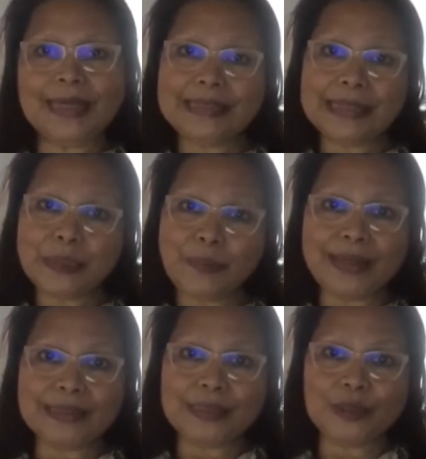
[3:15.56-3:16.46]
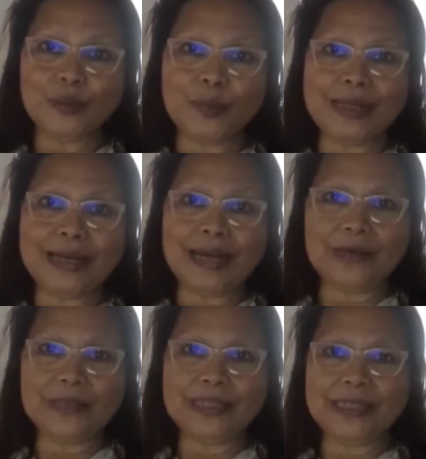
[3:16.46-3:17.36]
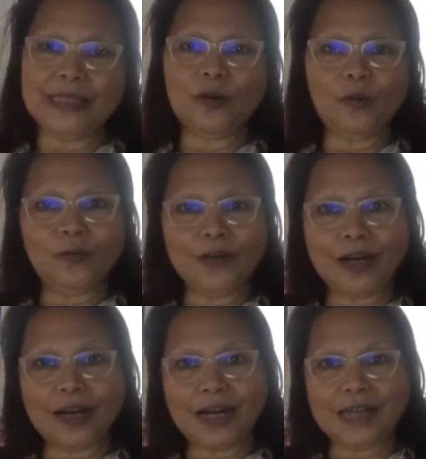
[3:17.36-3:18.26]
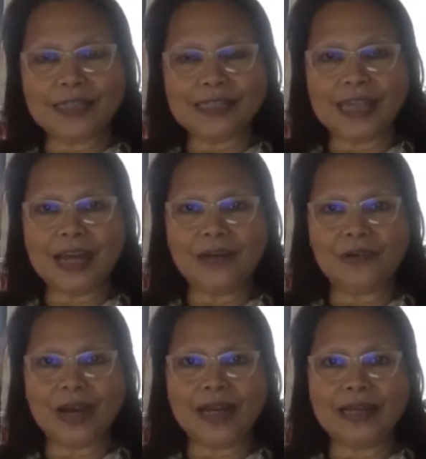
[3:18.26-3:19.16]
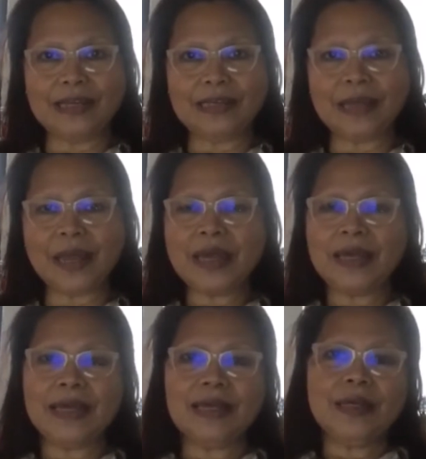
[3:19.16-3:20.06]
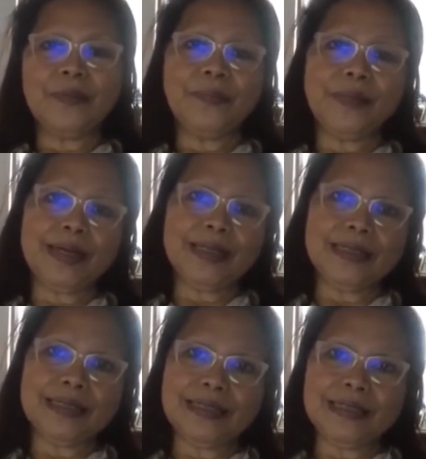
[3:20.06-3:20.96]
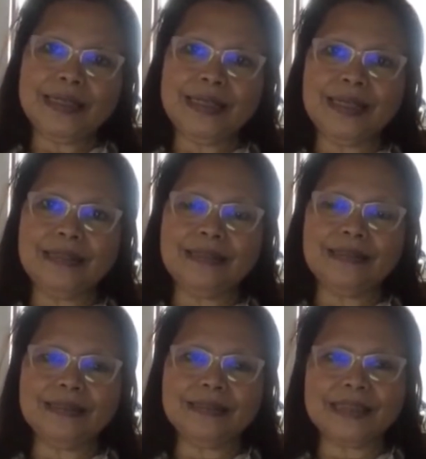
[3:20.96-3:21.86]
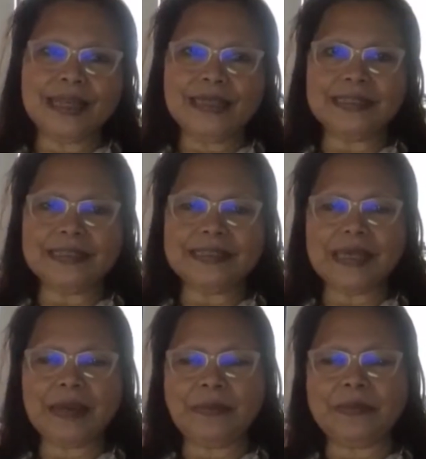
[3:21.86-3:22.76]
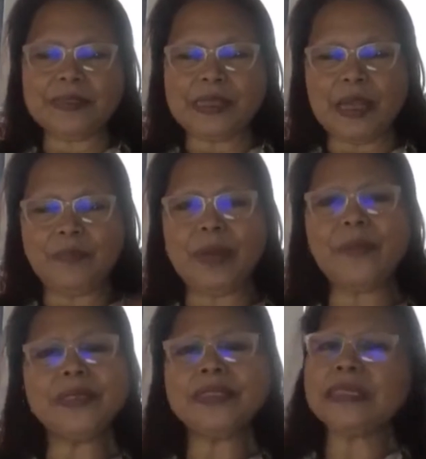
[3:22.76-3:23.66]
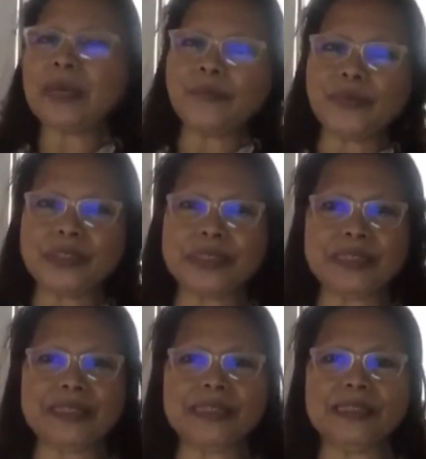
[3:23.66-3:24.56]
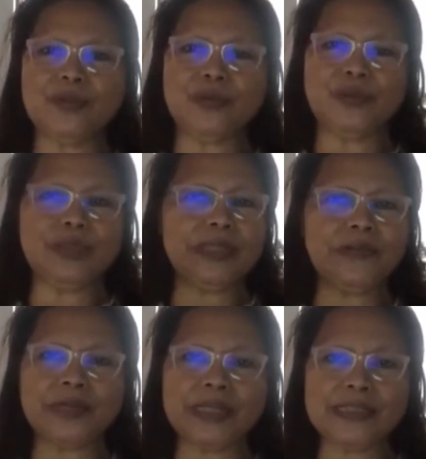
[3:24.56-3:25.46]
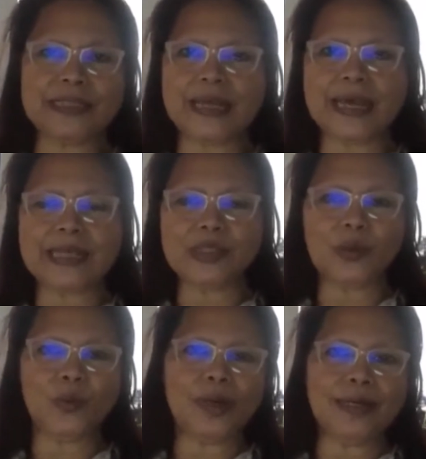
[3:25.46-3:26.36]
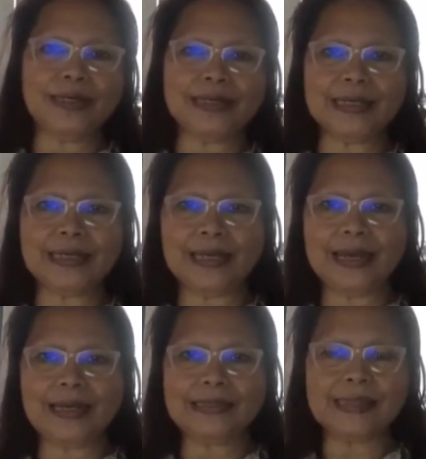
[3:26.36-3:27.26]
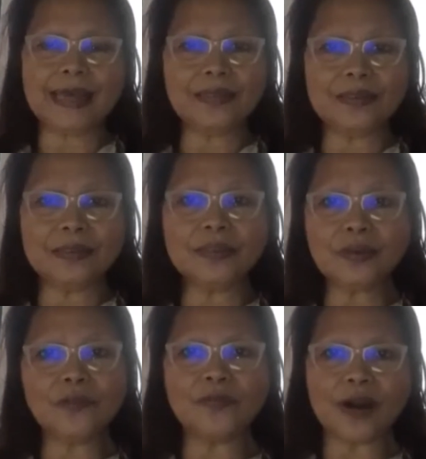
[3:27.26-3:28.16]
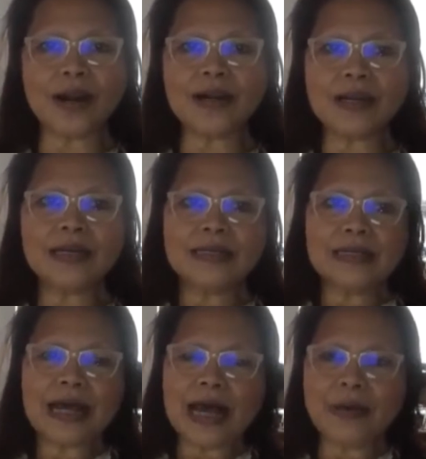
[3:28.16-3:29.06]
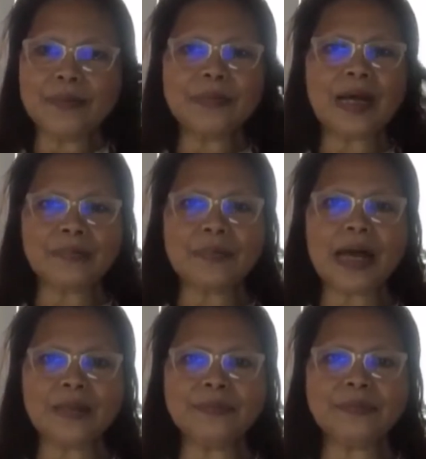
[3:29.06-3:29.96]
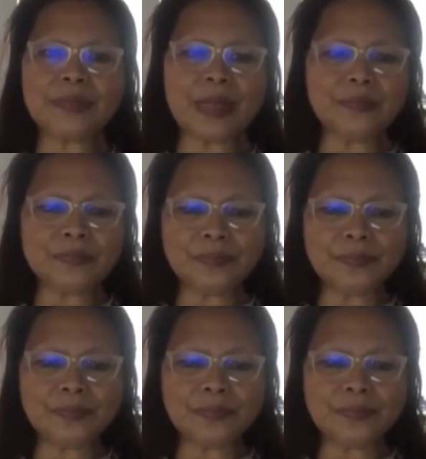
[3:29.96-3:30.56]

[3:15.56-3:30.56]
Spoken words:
it's expected to be cloudy and overcast and raining. But the heat stays the same, maybe the temperature just 2 degrees less or 1 degree less, and so far I'm